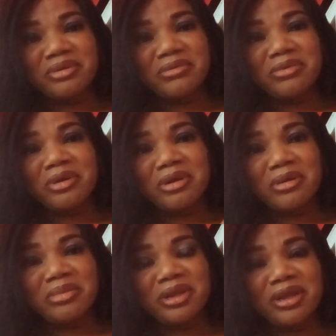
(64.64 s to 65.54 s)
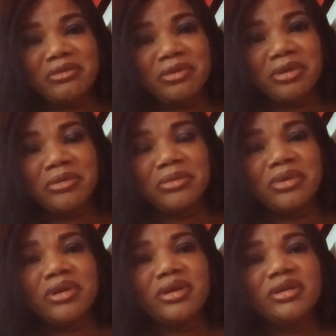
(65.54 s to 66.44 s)
He will not communicate with you.
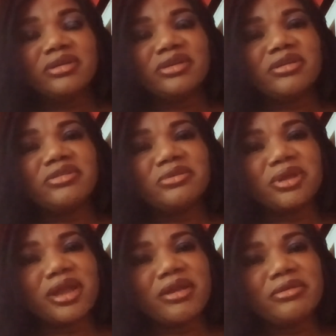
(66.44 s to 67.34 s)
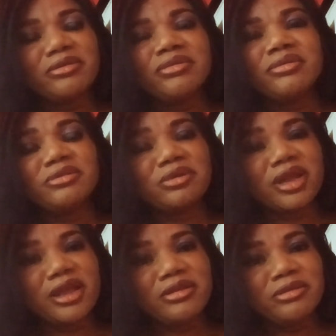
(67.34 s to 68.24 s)
Just to get you to
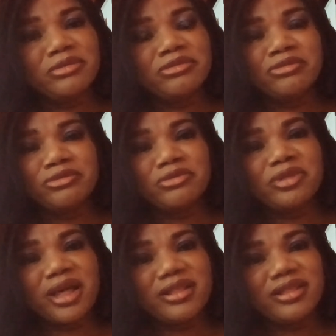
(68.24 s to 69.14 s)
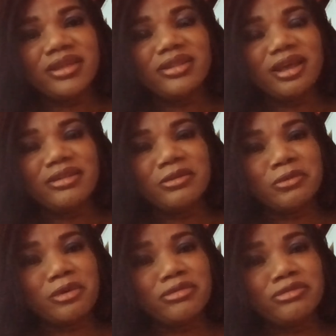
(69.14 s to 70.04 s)
get you to do that thing that you
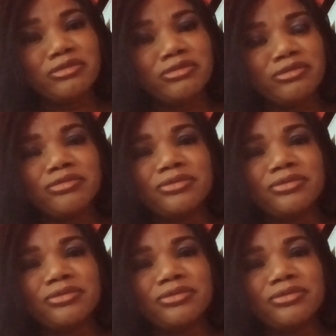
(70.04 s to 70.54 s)
want to do.